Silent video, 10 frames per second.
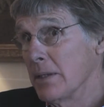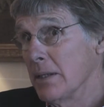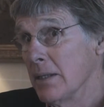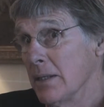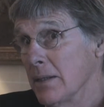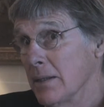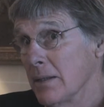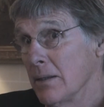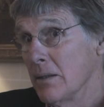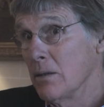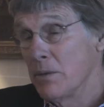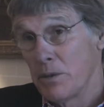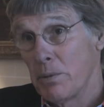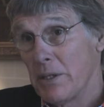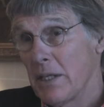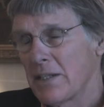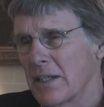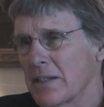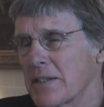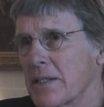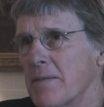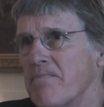and always with ethics,